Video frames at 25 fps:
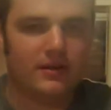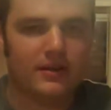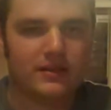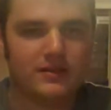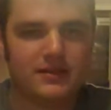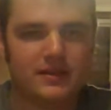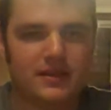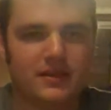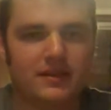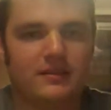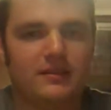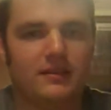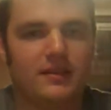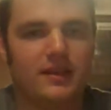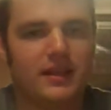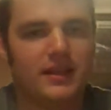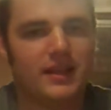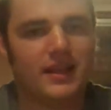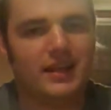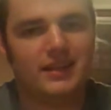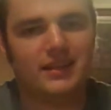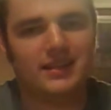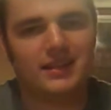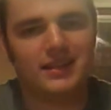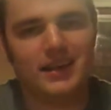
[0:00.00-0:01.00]
it to give
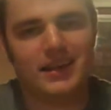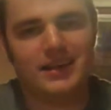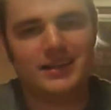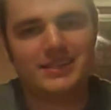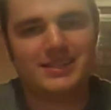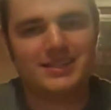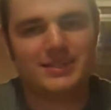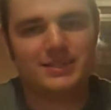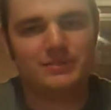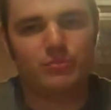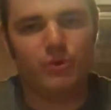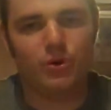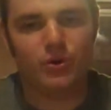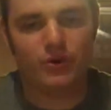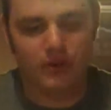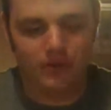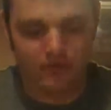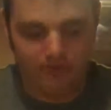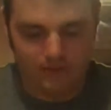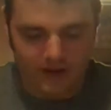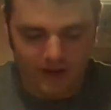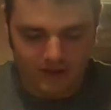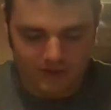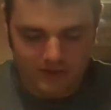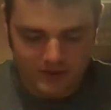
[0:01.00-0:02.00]
that nice smoky
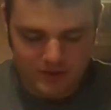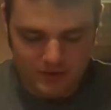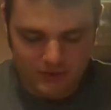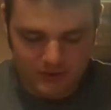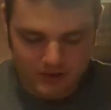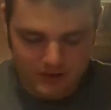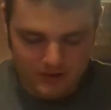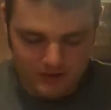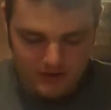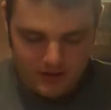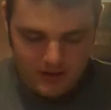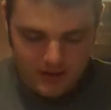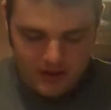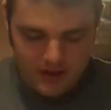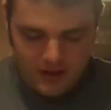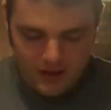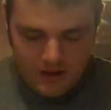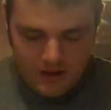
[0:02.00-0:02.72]
flavor to it.